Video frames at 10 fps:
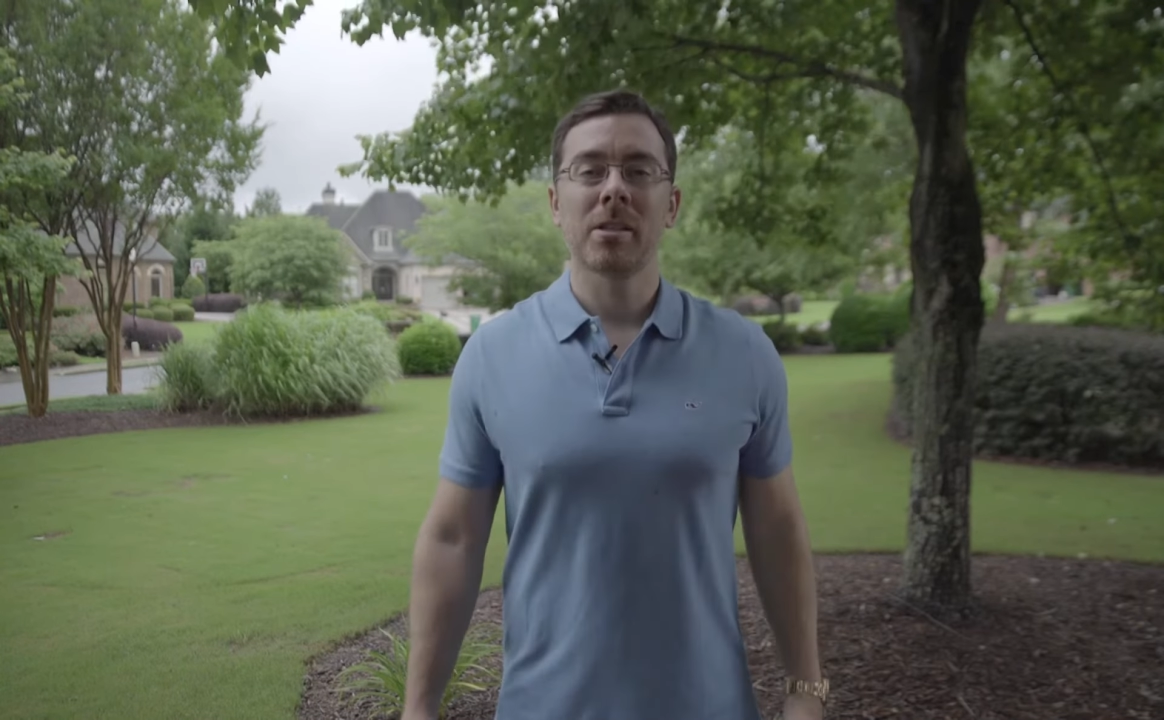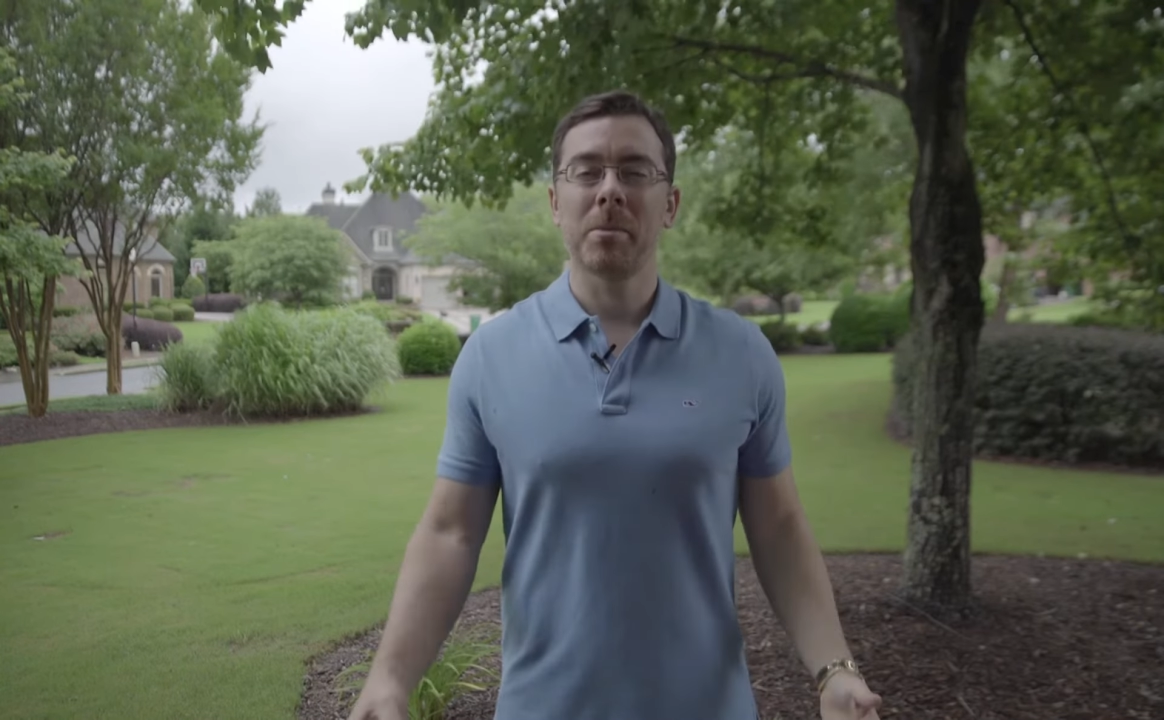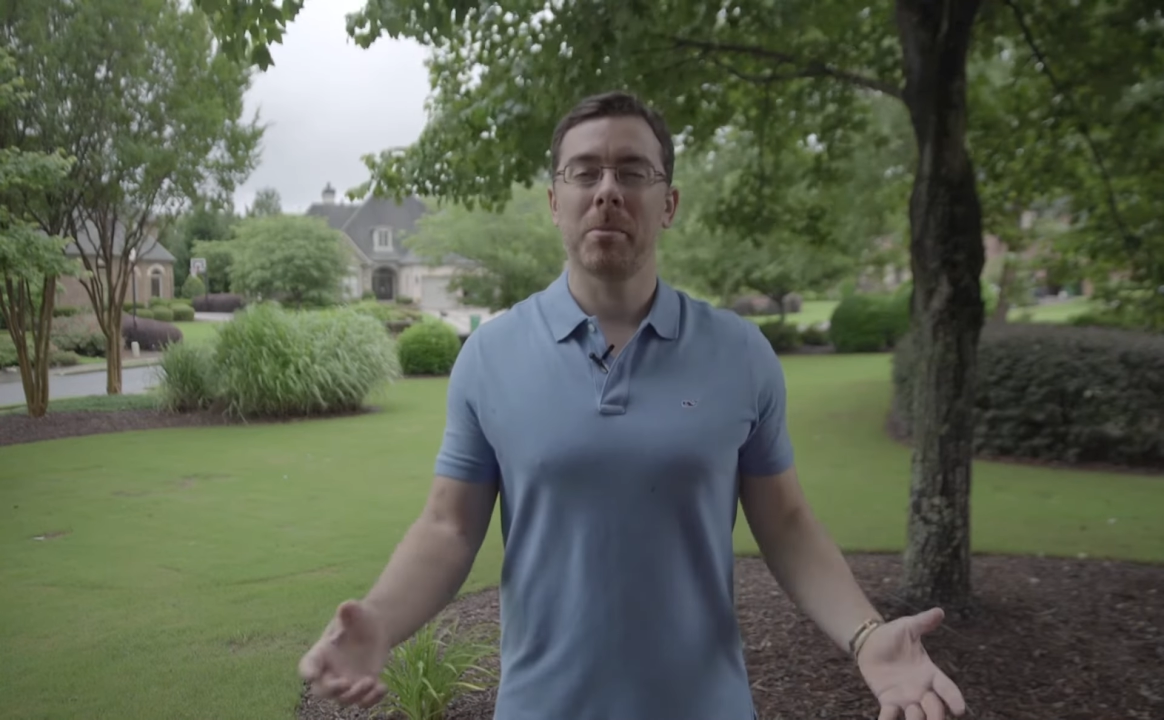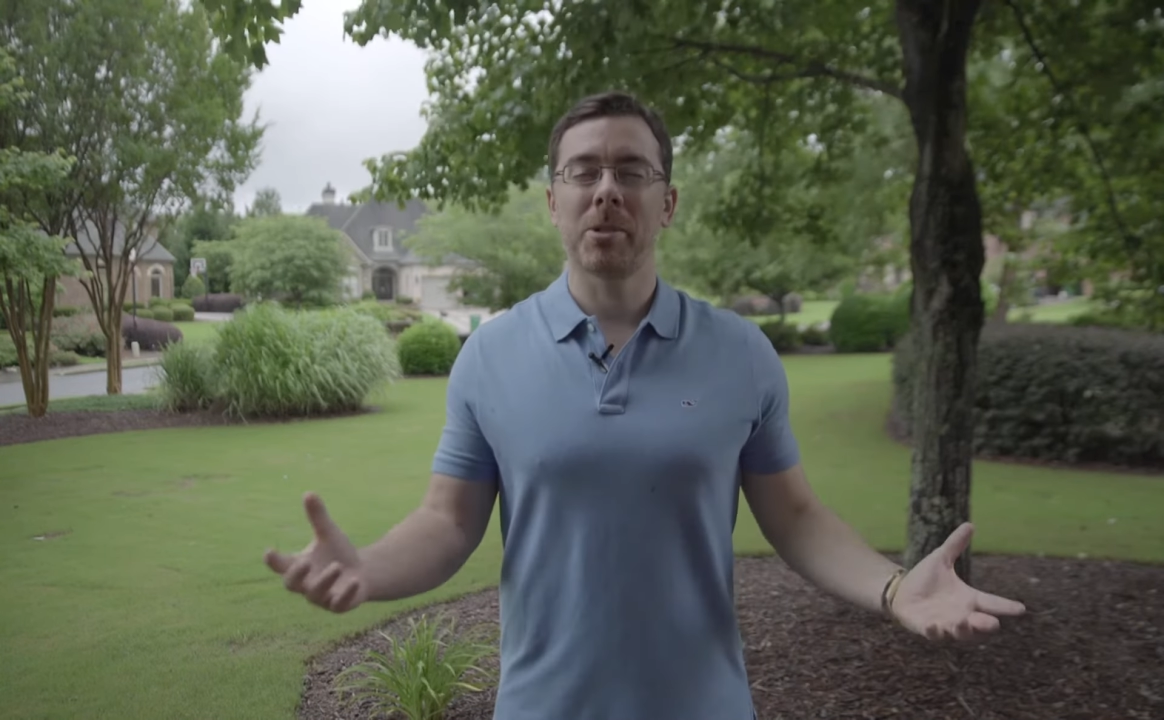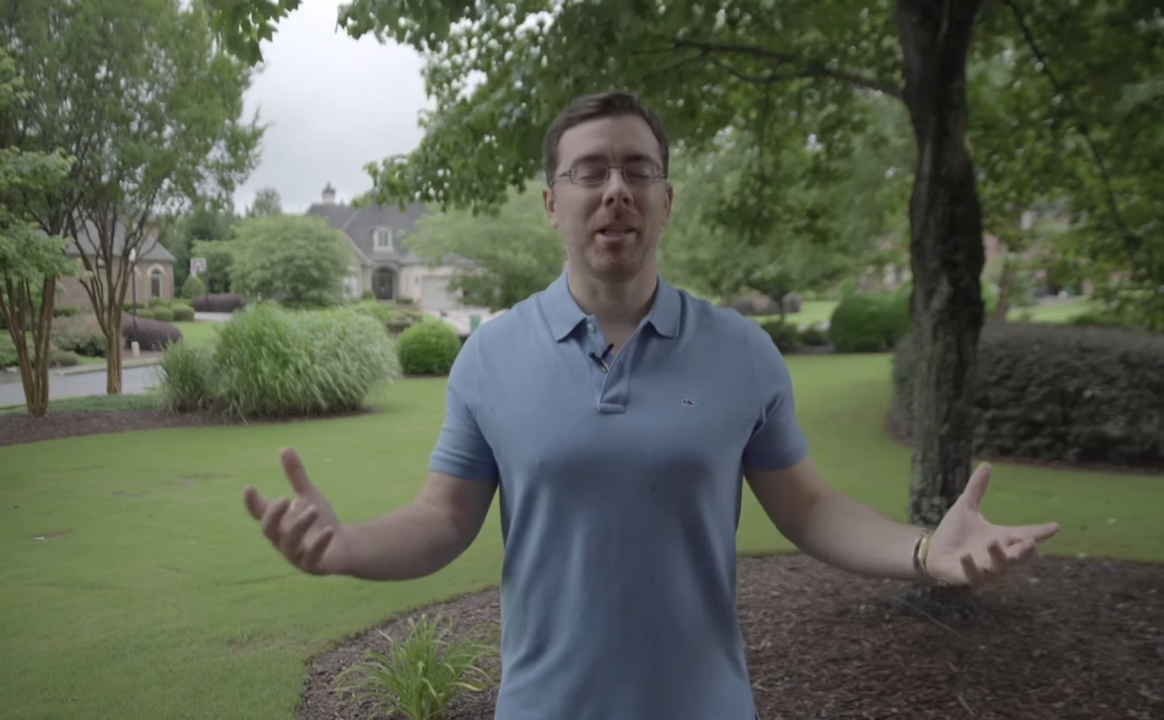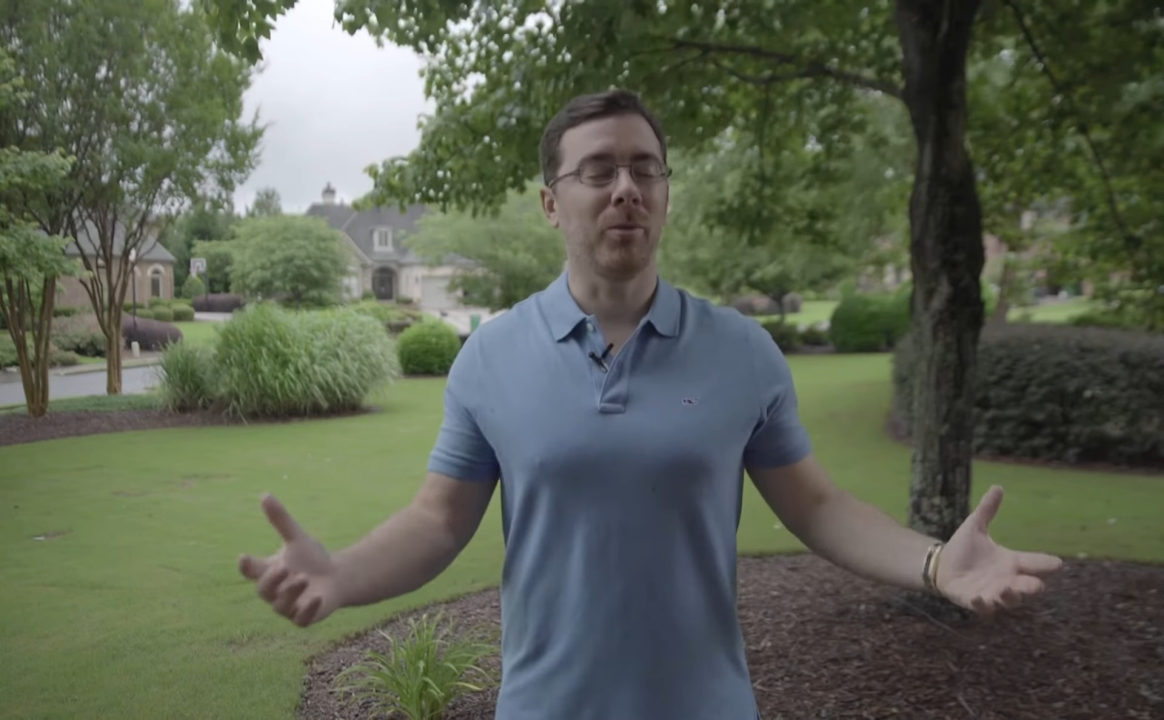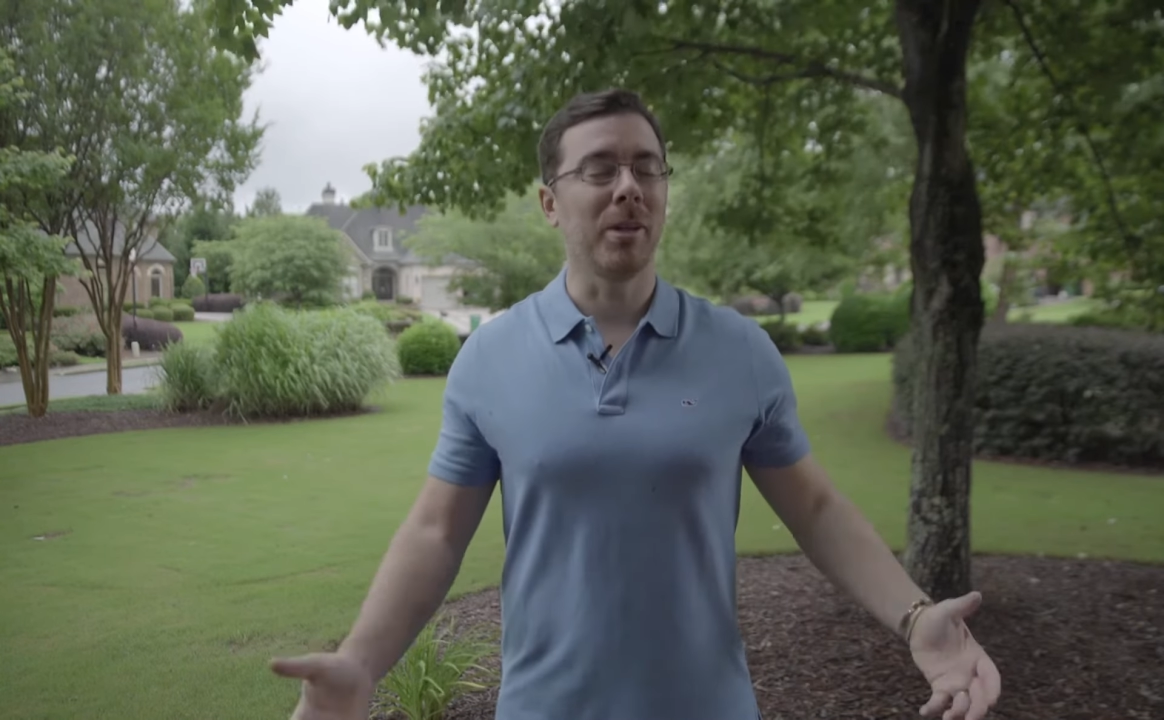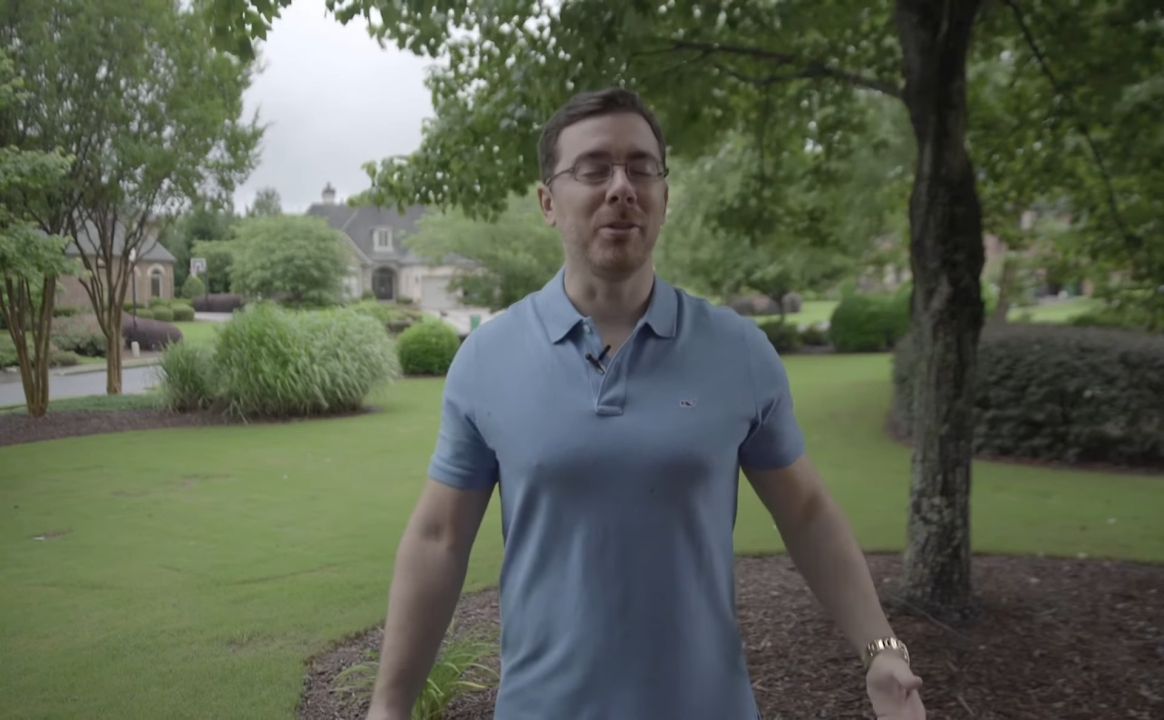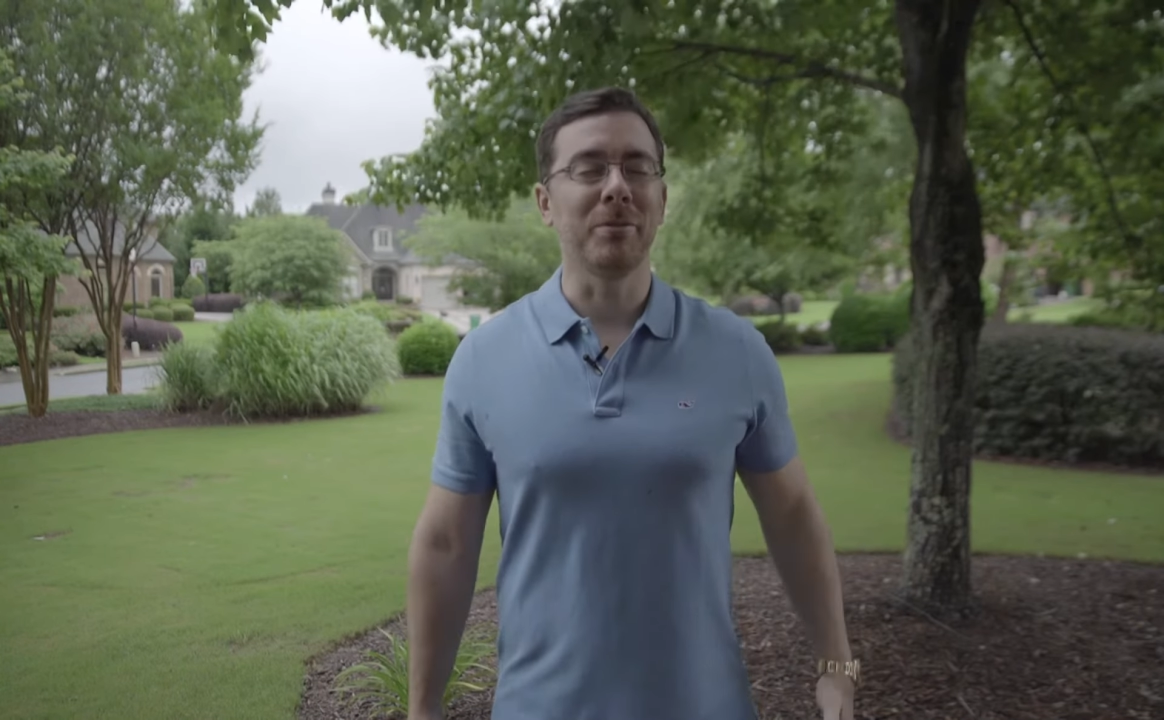Sometimes I like when